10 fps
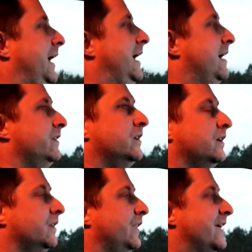And
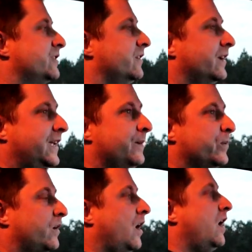that's going to keep
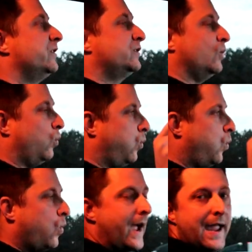your cost
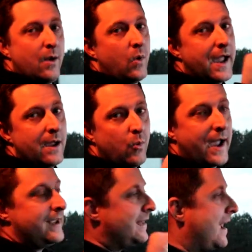way, way,
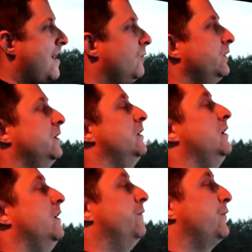way down
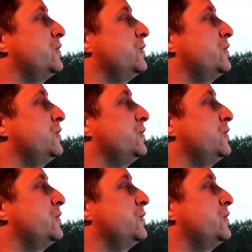for